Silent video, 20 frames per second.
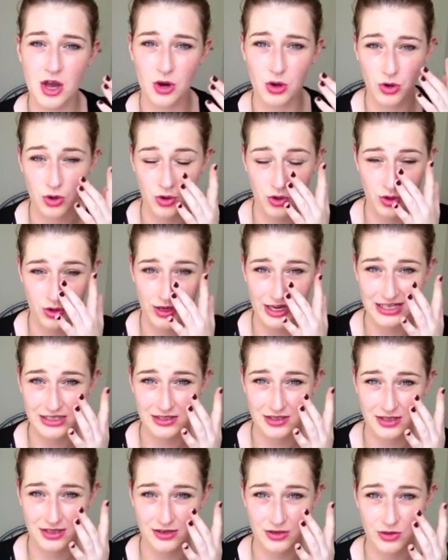or in
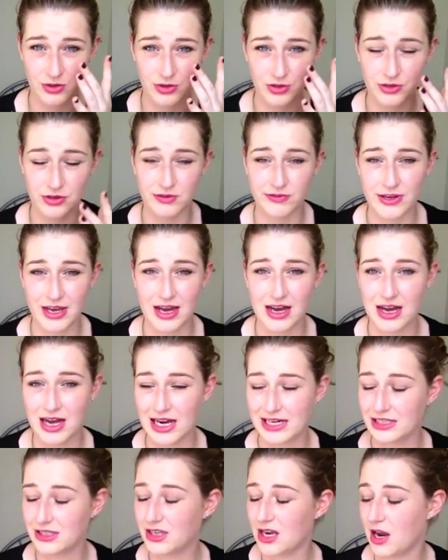the corner of your
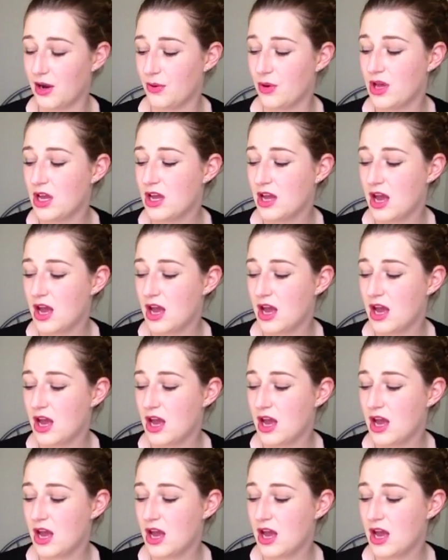eye, so